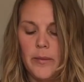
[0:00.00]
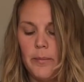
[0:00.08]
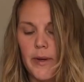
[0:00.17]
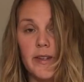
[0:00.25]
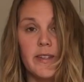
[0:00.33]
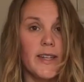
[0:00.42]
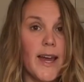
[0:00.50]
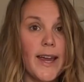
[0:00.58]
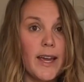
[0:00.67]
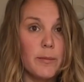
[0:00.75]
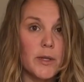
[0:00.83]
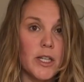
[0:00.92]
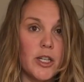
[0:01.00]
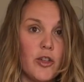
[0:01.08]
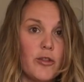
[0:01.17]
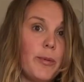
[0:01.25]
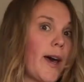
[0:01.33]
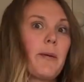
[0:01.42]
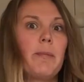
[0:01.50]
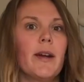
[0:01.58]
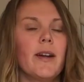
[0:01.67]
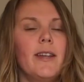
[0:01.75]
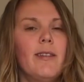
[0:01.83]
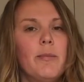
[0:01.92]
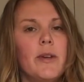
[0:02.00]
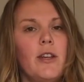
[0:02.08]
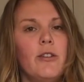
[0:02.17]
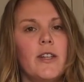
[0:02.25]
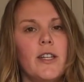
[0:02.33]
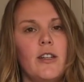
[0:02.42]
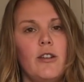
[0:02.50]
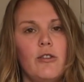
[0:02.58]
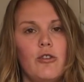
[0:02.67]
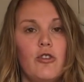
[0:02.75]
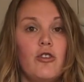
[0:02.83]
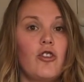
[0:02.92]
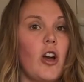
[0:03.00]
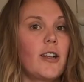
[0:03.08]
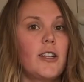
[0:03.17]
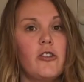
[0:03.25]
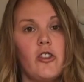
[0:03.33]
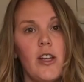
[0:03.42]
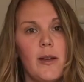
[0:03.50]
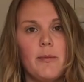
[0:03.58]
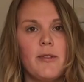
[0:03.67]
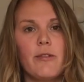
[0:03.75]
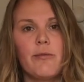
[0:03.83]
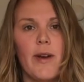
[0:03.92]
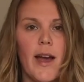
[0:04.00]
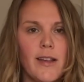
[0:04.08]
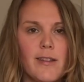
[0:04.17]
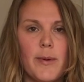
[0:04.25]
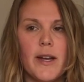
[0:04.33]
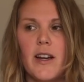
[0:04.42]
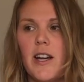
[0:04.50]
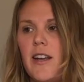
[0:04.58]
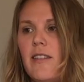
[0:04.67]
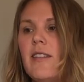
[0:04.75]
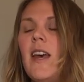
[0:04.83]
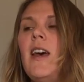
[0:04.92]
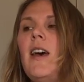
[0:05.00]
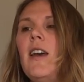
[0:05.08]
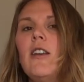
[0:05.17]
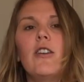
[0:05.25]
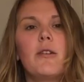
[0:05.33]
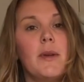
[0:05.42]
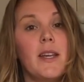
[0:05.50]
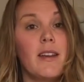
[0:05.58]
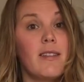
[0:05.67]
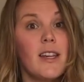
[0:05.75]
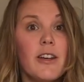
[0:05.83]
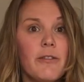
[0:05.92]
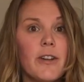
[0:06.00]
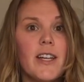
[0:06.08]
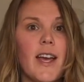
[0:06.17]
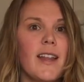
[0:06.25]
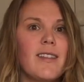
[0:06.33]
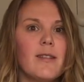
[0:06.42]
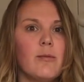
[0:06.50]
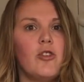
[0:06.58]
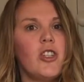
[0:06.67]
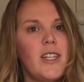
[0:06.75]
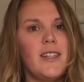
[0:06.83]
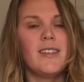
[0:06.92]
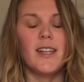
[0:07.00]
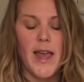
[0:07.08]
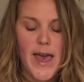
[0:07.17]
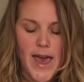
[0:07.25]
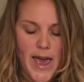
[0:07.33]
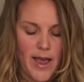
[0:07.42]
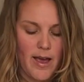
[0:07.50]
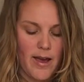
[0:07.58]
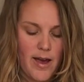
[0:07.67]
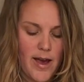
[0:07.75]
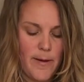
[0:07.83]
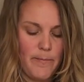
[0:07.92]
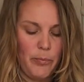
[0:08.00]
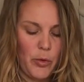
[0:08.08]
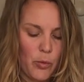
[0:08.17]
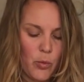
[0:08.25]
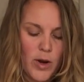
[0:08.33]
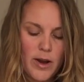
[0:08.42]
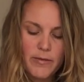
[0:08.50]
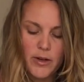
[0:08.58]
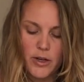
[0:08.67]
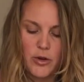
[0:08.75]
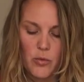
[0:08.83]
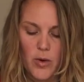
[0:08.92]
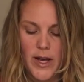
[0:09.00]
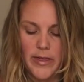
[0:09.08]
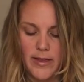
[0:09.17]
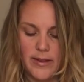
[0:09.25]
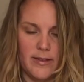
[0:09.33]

But today I'm going to use blackberries, but you can use chocolate chips, raspberries, you can make it savory, add some cheese and egg, whatever you want. This